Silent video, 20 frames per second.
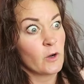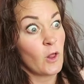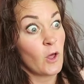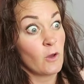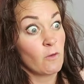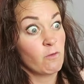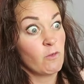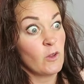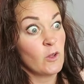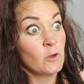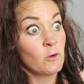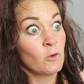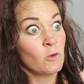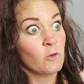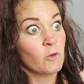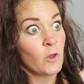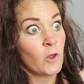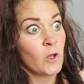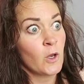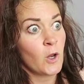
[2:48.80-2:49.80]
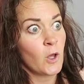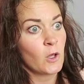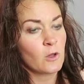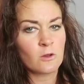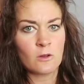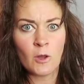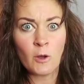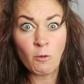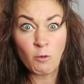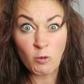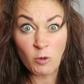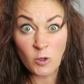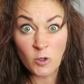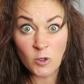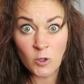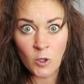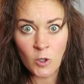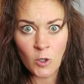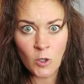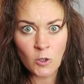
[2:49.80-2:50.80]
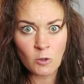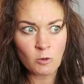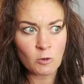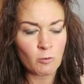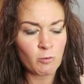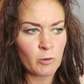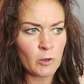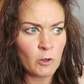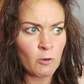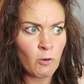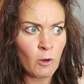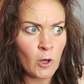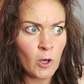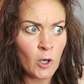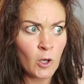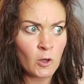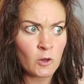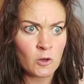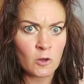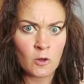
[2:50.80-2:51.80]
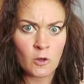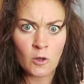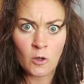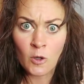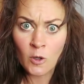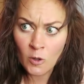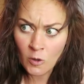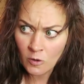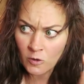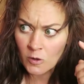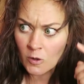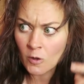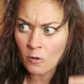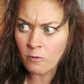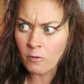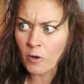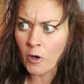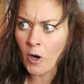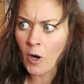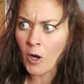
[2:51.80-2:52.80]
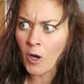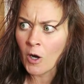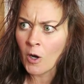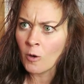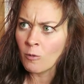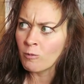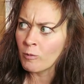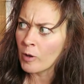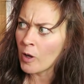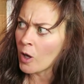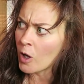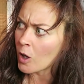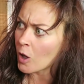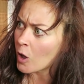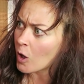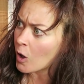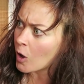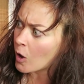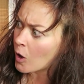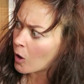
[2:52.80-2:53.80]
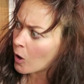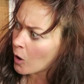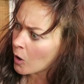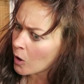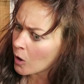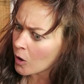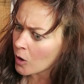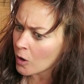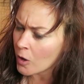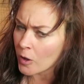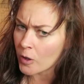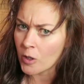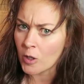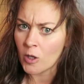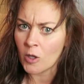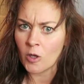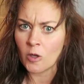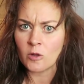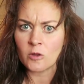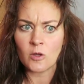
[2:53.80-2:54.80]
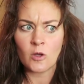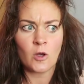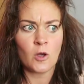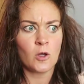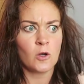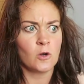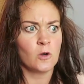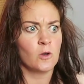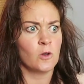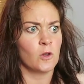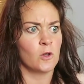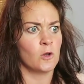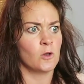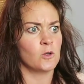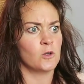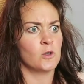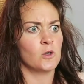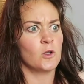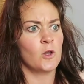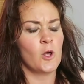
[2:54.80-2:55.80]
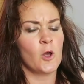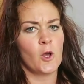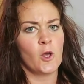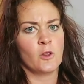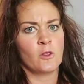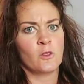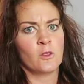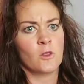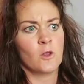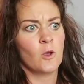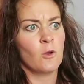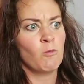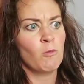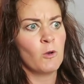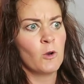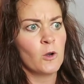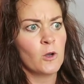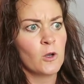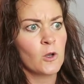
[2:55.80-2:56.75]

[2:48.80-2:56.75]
They're like visual Xanax. And that one judge with the blue eyes and the silver hair, my God, he is hotter than a July summer